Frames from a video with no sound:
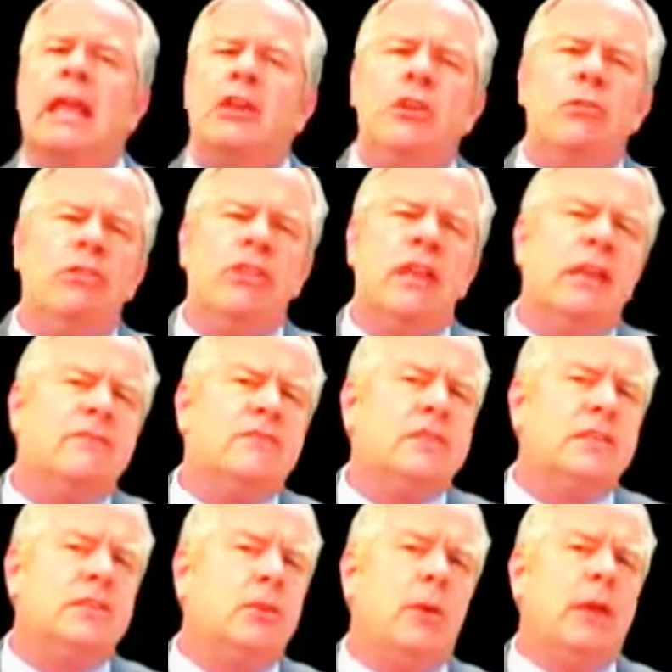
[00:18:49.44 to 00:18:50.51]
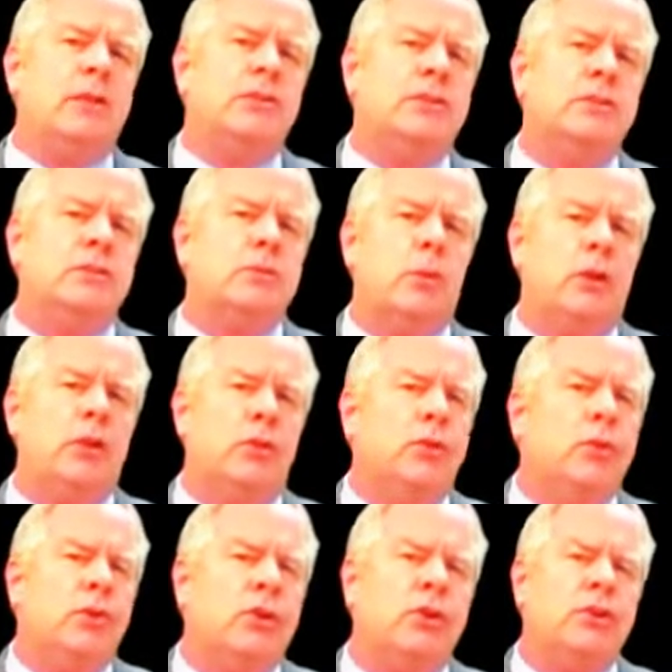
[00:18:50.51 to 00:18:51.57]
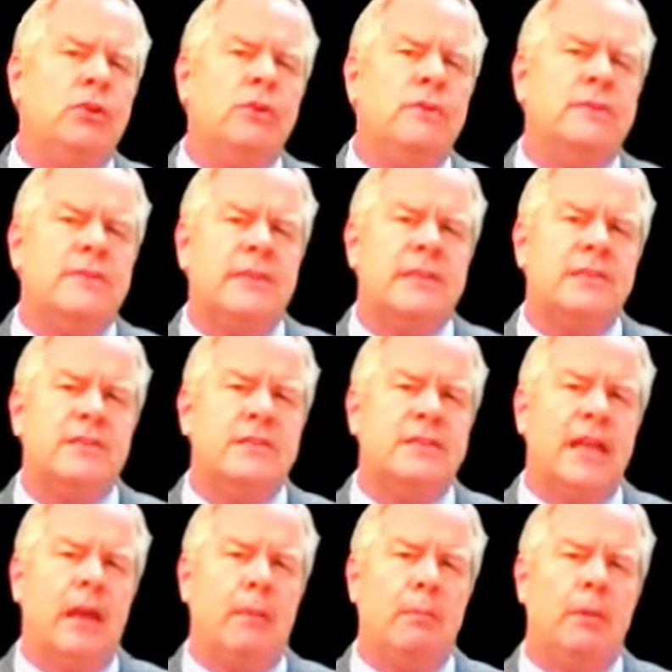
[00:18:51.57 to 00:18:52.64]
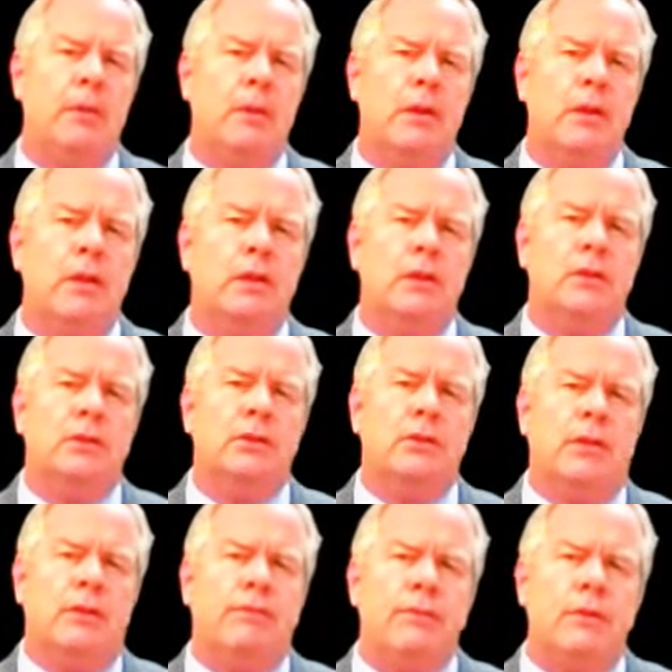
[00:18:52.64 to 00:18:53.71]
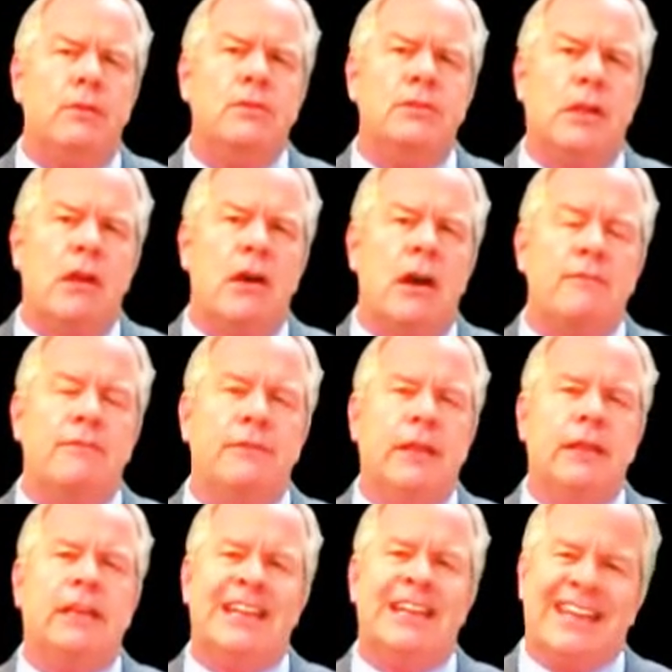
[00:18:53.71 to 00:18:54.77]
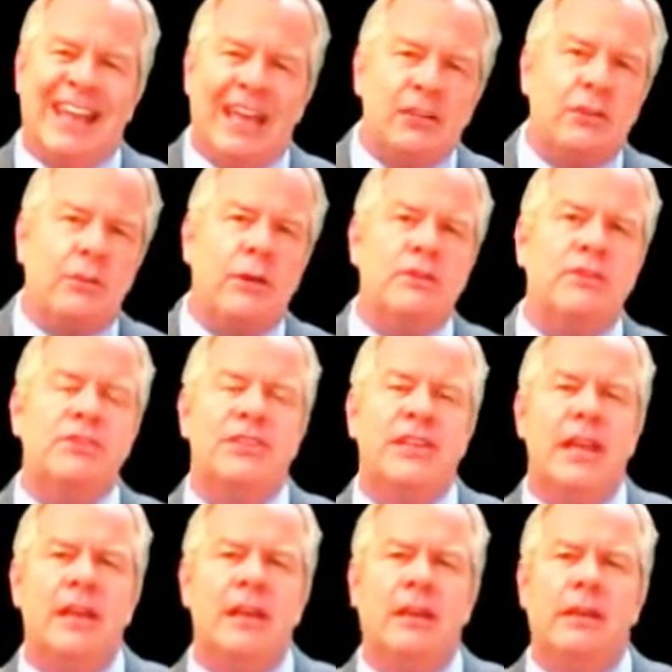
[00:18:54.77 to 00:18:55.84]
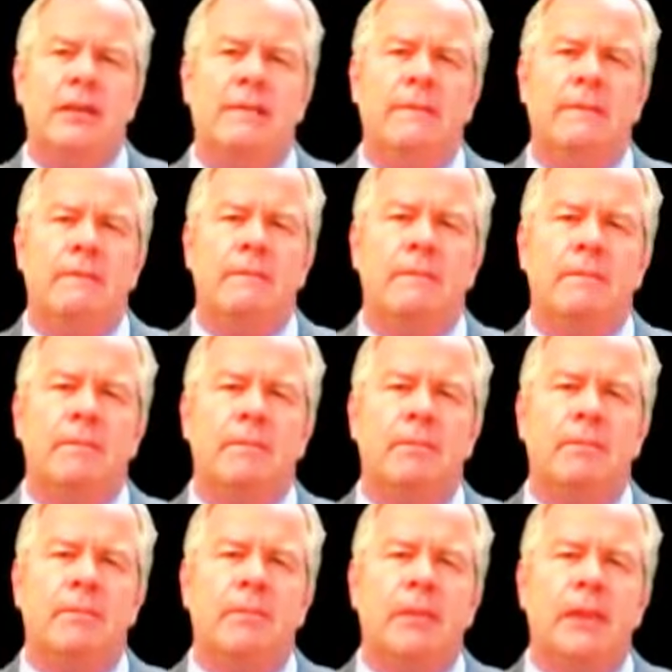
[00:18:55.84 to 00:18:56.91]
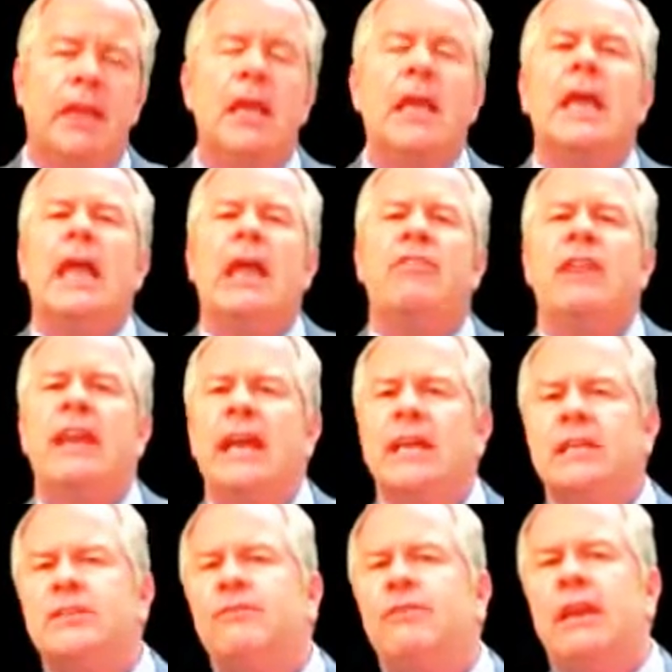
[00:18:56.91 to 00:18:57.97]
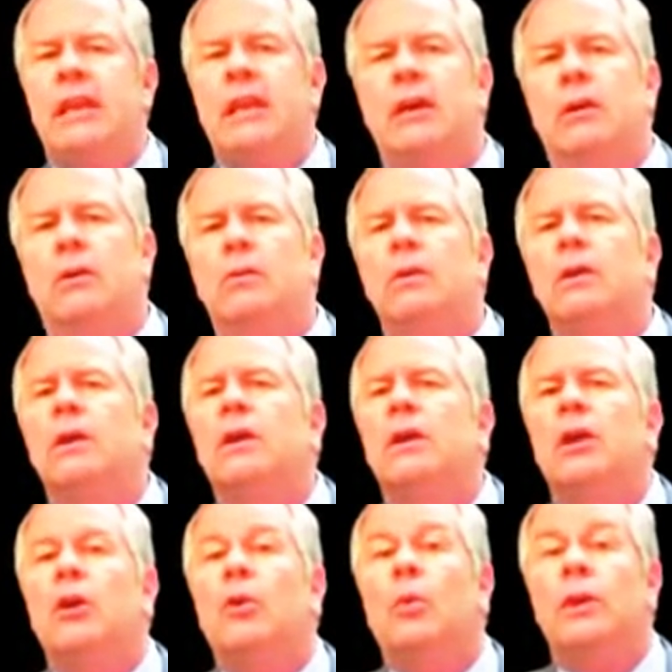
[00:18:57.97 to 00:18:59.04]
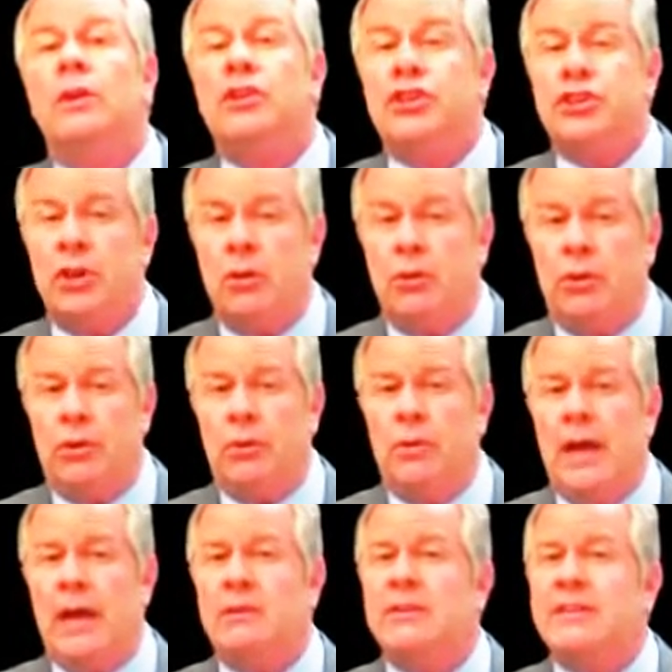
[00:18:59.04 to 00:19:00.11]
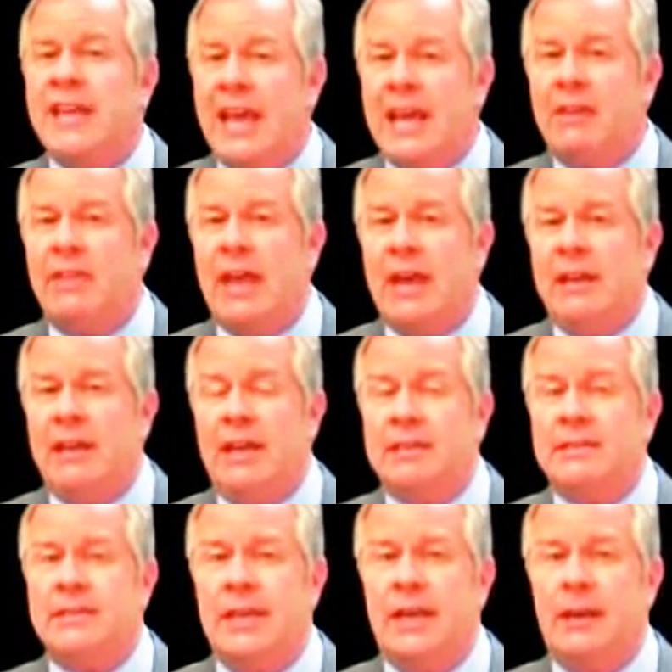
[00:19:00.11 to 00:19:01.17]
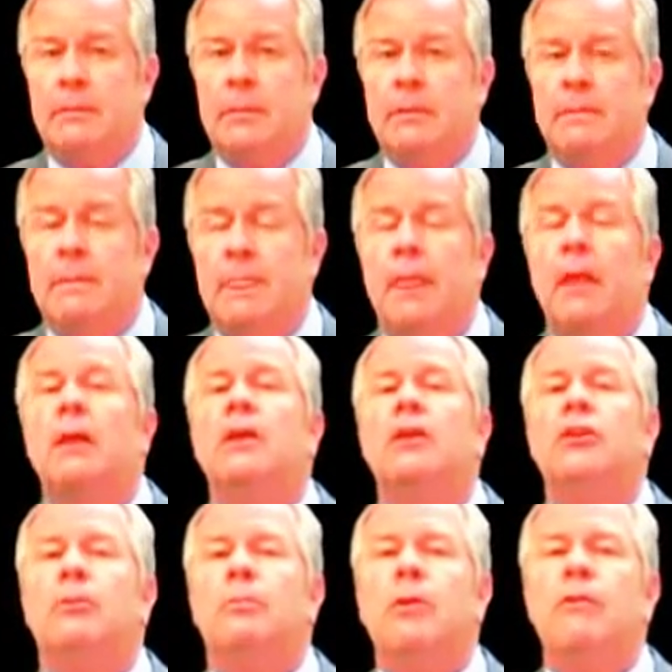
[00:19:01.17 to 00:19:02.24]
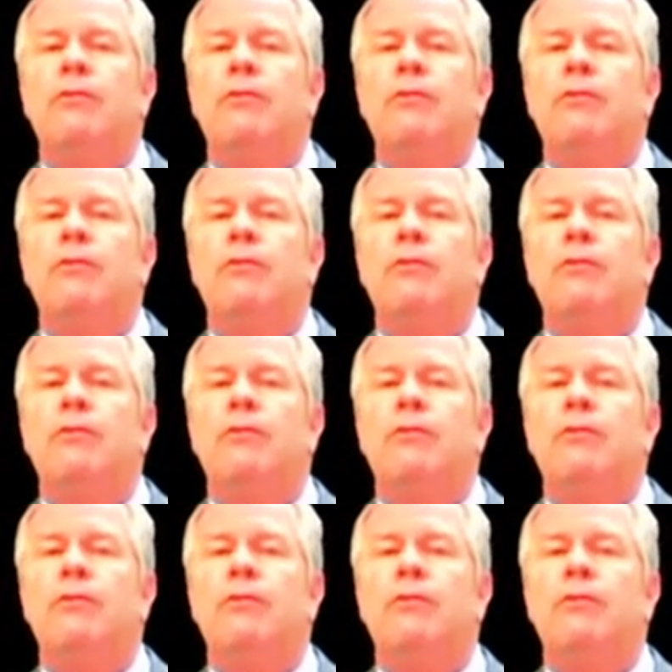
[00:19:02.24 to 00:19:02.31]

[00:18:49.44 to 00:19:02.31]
Can you think of situations where you could use this step to diffuse a conflict and get to understanding? In the next video, we'll show you how to take that next step, to